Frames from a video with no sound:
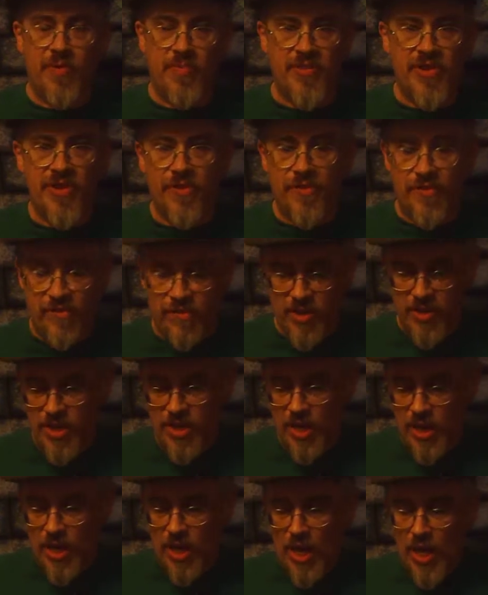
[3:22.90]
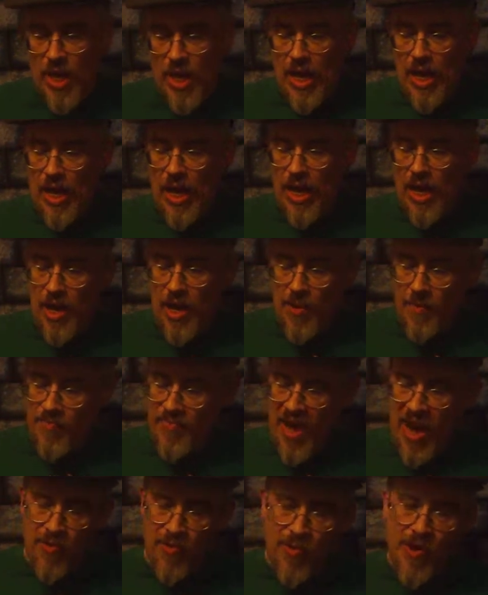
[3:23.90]
DC,
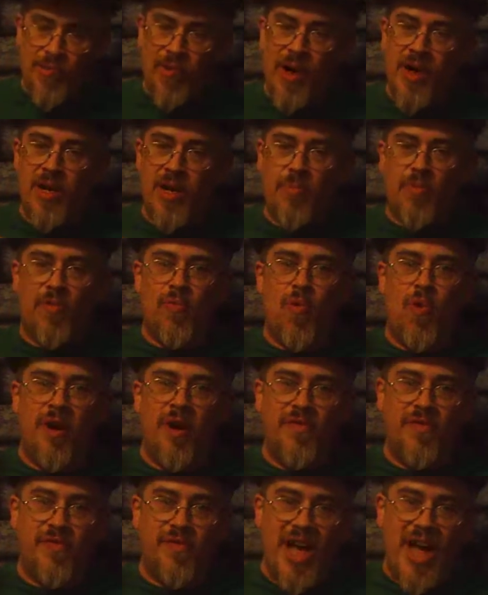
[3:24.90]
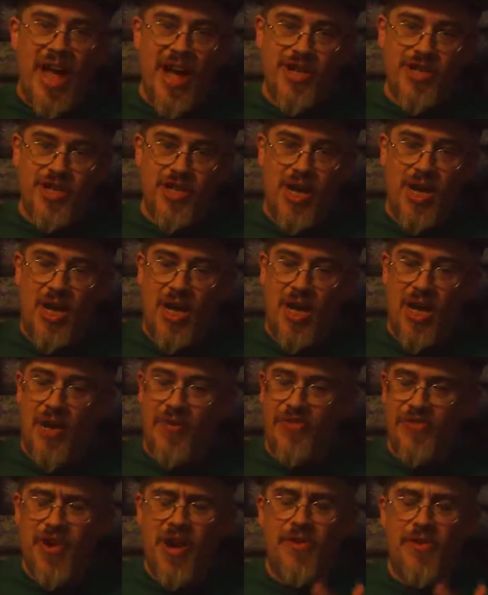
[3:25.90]
I reread #1 of Flash. I
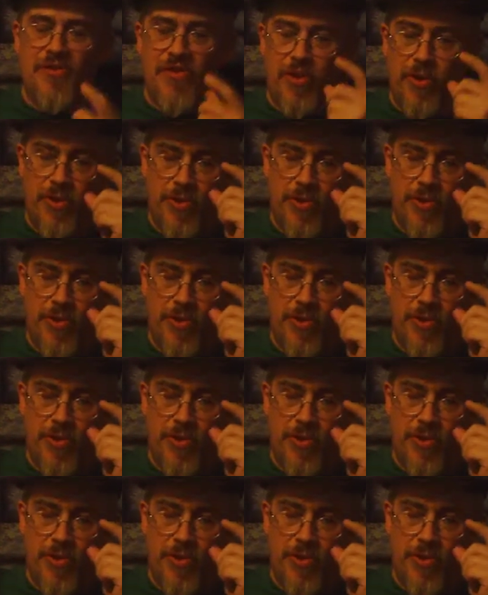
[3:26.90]
was trying to sell